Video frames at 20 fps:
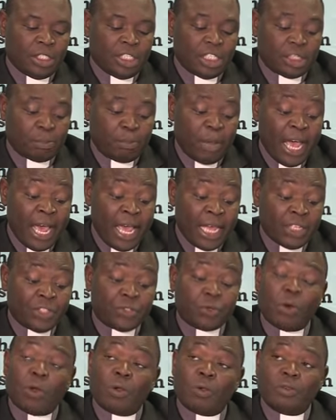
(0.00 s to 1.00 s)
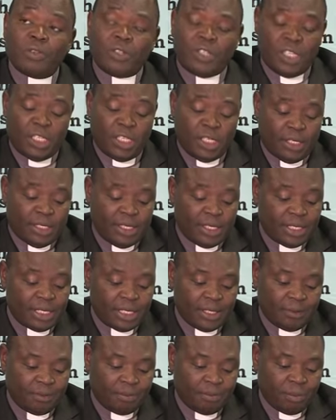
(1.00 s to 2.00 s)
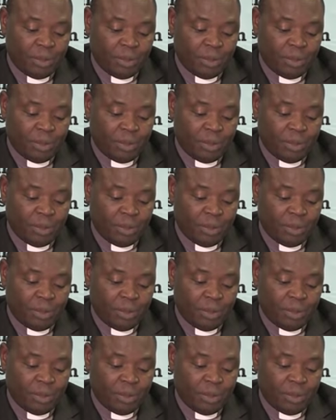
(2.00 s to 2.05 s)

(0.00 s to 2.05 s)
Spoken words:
Despite all these